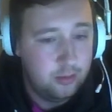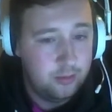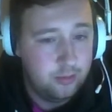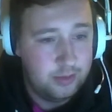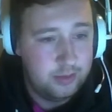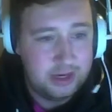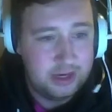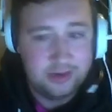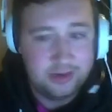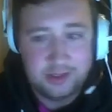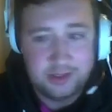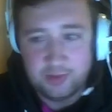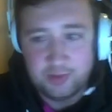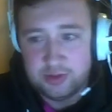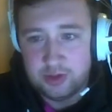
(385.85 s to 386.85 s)
But nowadays,
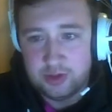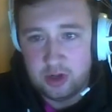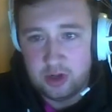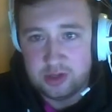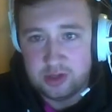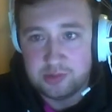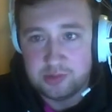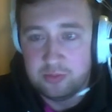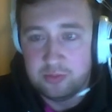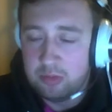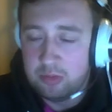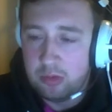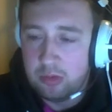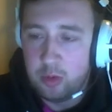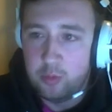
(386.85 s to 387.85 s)
most of you guys
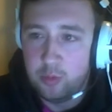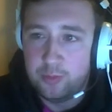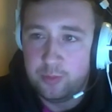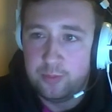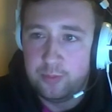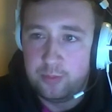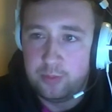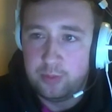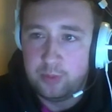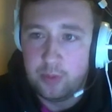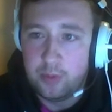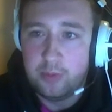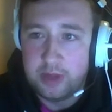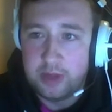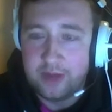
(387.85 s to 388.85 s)
would
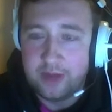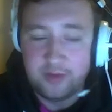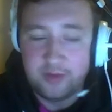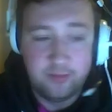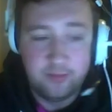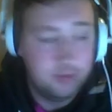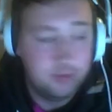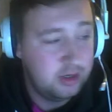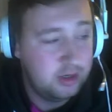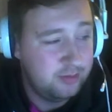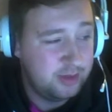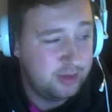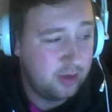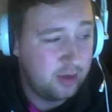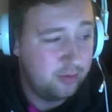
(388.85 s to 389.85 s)
probably have them, and if you
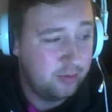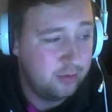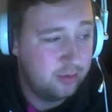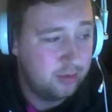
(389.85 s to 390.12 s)
don't,